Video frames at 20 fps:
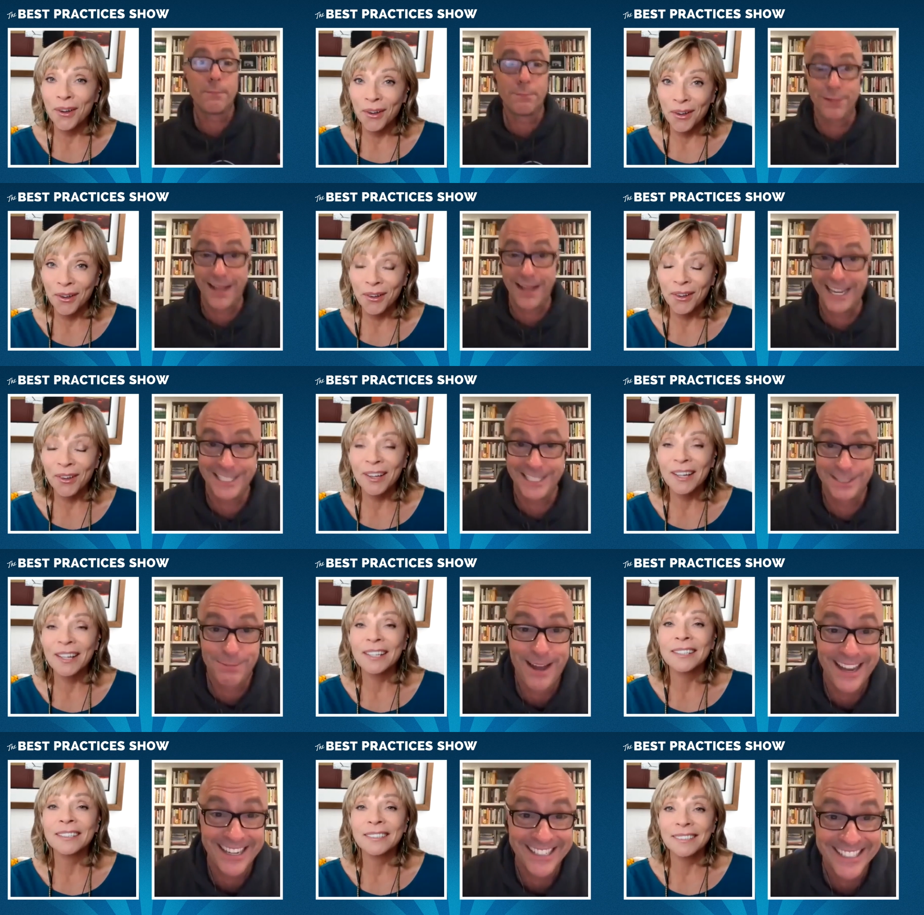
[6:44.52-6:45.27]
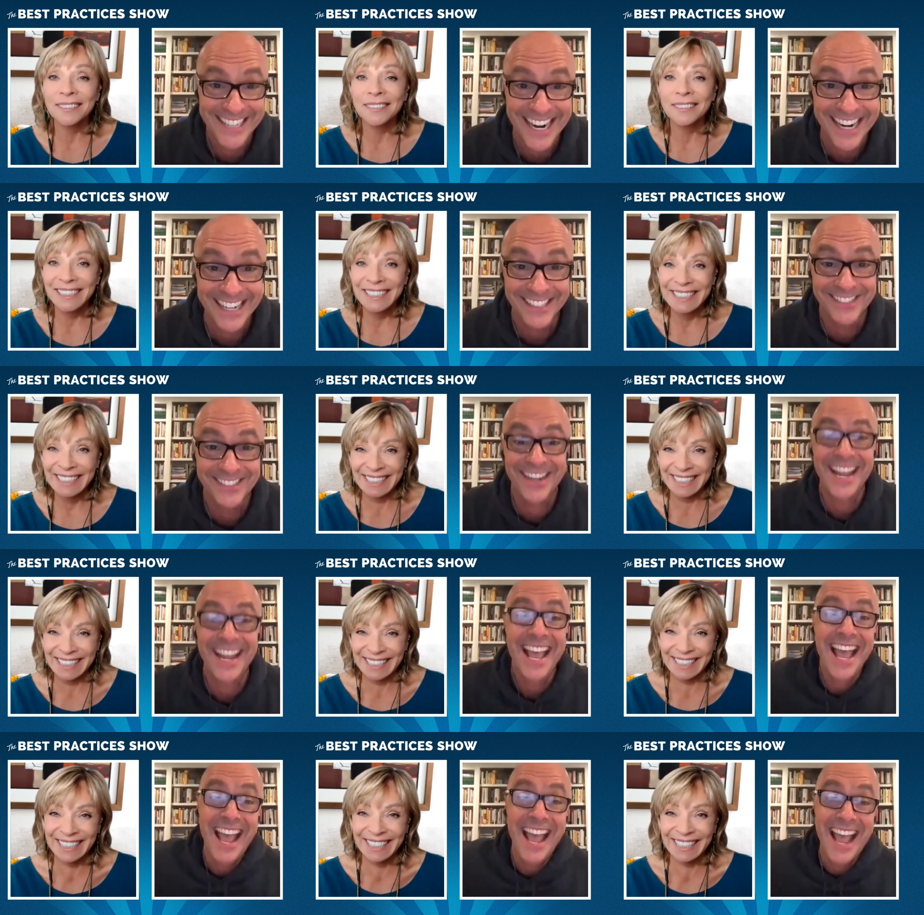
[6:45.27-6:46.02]
Speaker 1: blind spot in dentistry
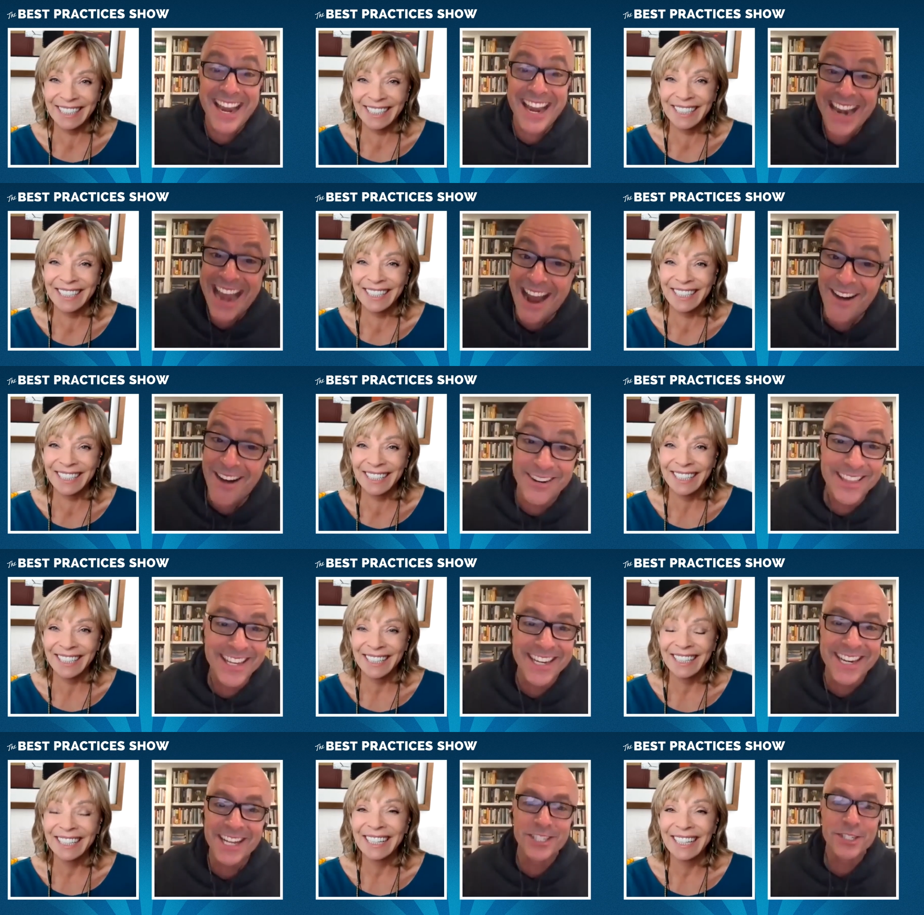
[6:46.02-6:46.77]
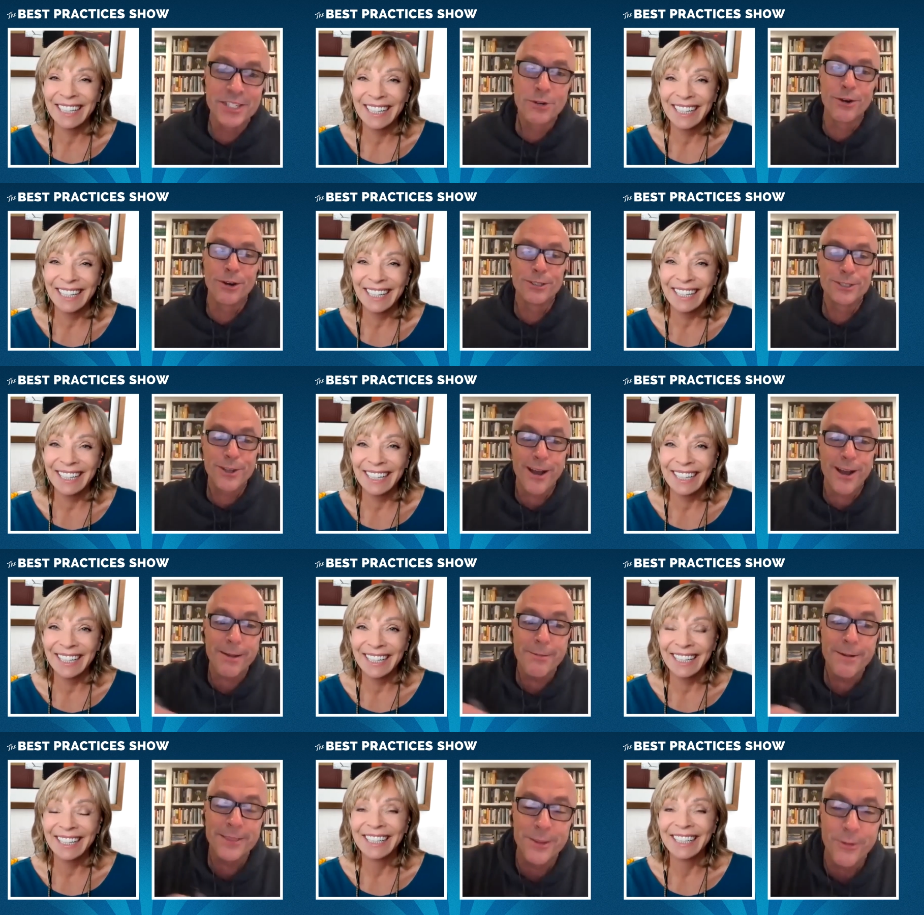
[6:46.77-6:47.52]
and now we're in the digital world
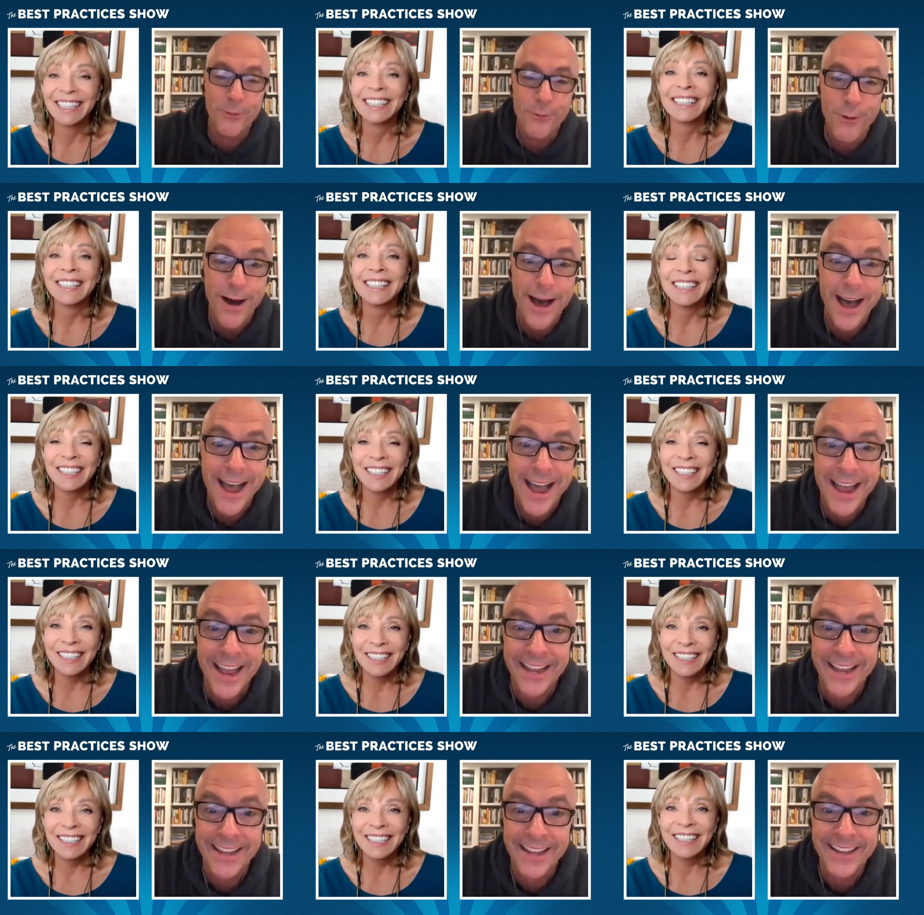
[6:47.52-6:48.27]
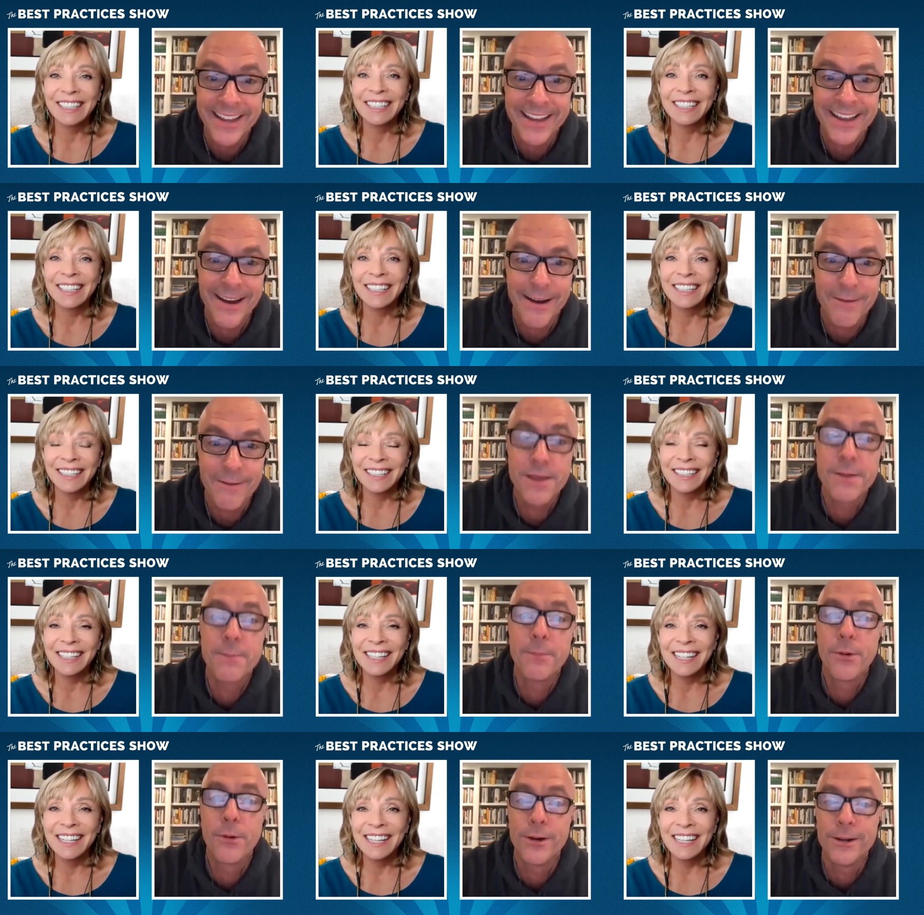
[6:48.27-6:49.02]
talk about the why of the
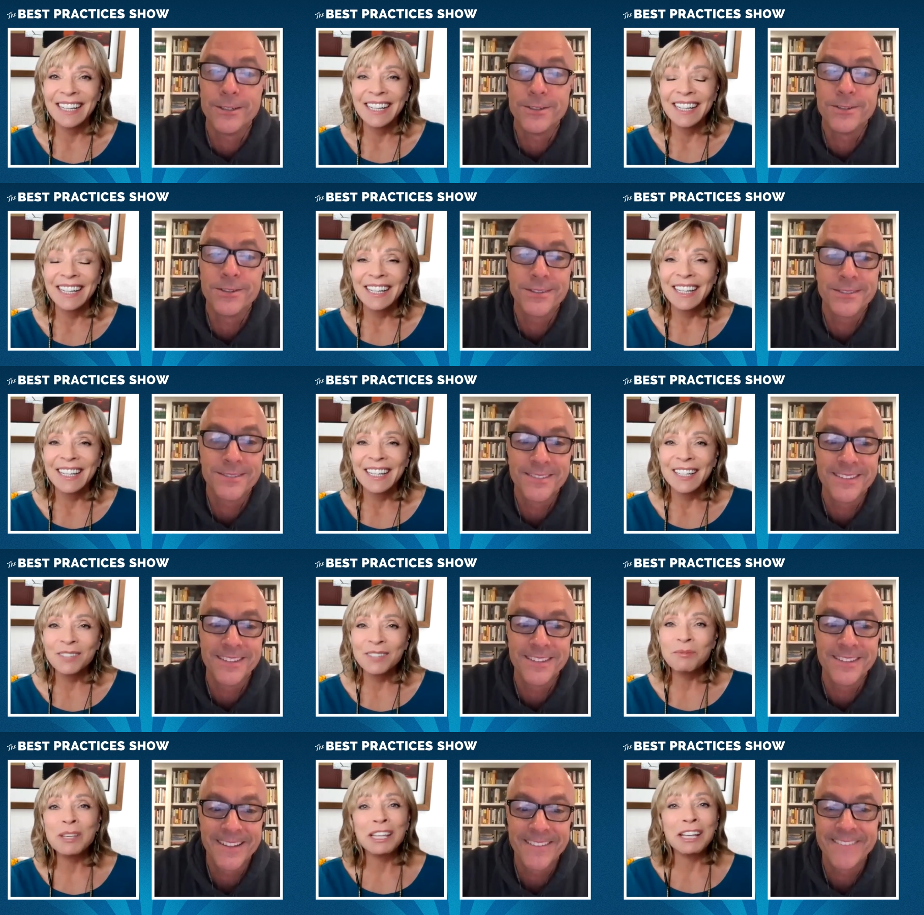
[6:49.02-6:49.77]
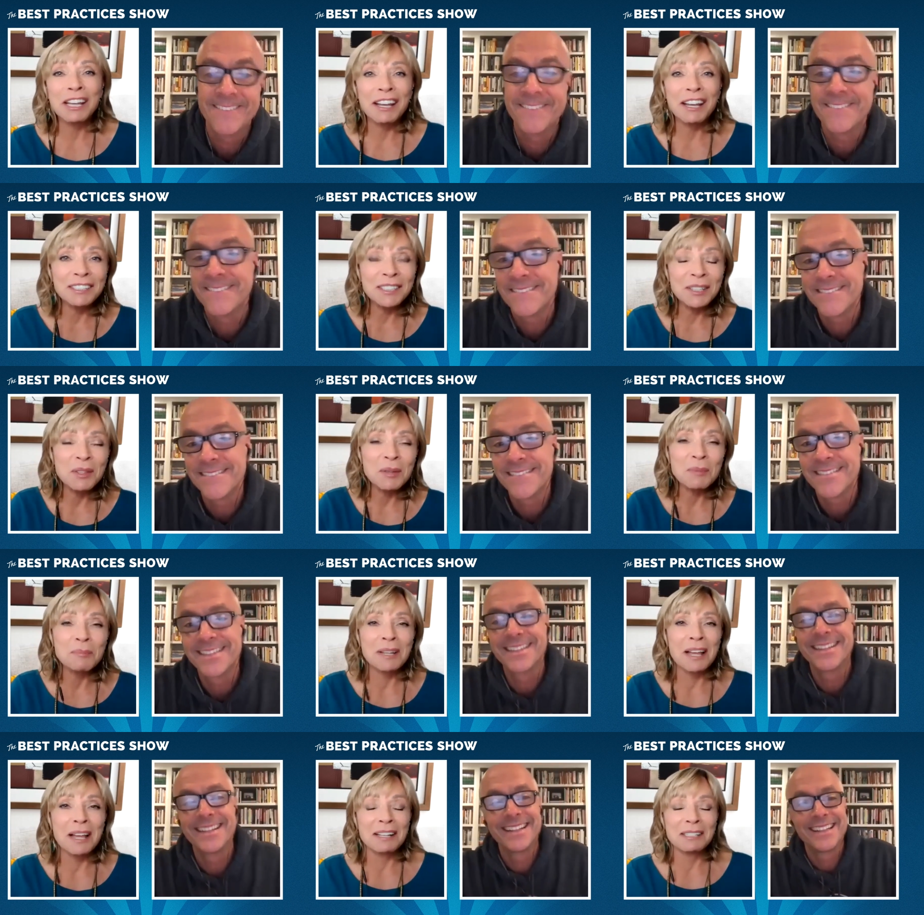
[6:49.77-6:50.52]
importance
Speaker 2: because of the
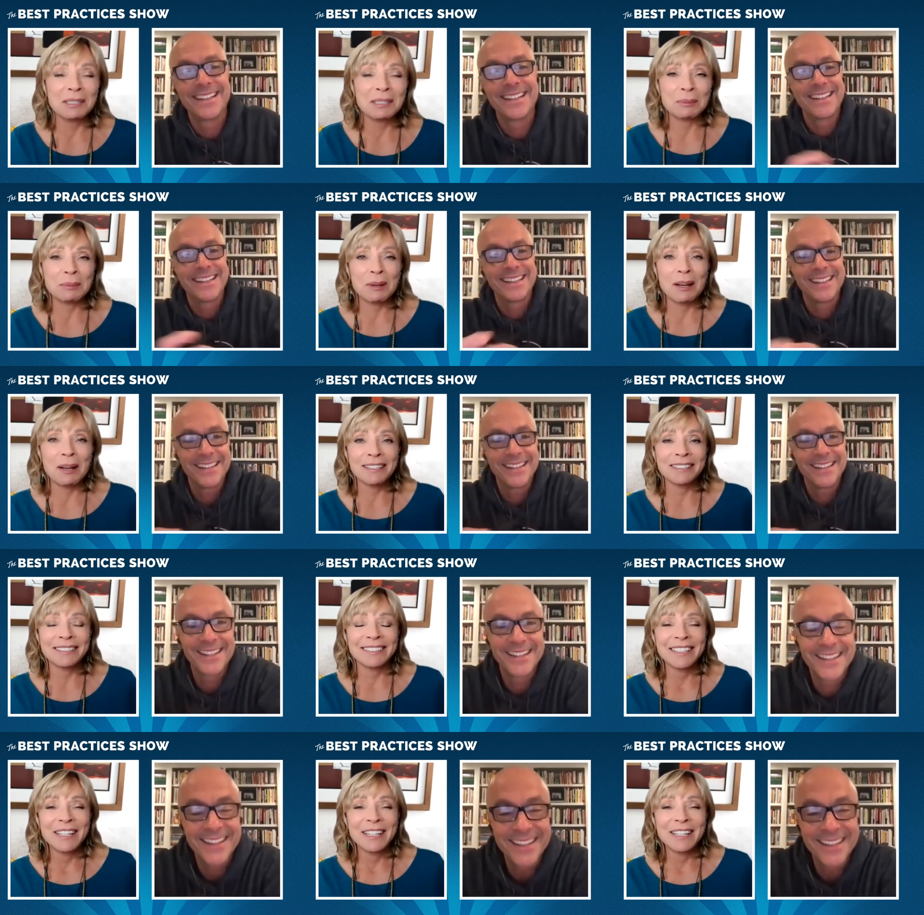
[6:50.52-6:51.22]
blind spot